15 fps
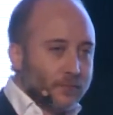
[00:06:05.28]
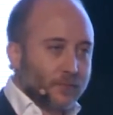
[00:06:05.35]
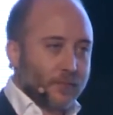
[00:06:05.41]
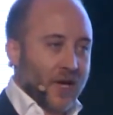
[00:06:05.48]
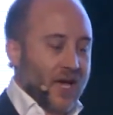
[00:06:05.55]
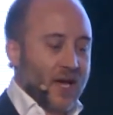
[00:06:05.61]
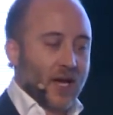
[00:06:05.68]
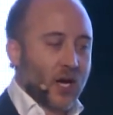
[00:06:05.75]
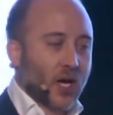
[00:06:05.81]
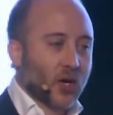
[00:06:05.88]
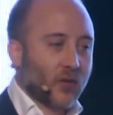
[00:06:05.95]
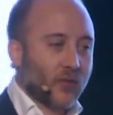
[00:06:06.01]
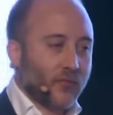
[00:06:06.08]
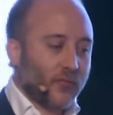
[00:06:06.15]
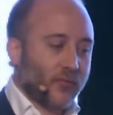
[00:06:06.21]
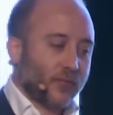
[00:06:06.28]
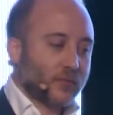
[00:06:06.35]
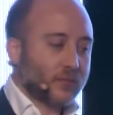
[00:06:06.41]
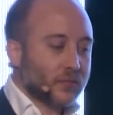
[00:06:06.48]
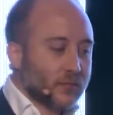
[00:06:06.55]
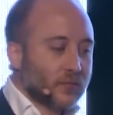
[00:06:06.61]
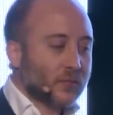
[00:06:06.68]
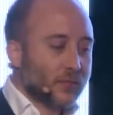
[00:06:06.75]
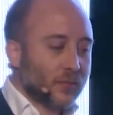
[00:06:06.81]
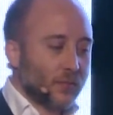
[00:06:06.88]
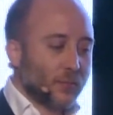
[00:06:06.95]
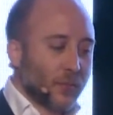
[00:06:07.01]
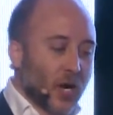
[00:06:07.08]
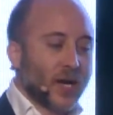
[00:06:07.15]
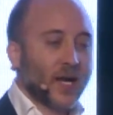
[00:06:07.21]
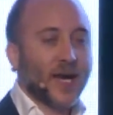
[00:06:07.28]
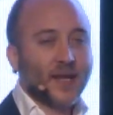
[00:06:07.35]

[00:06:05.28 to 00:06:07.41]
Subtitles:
paying a lot of money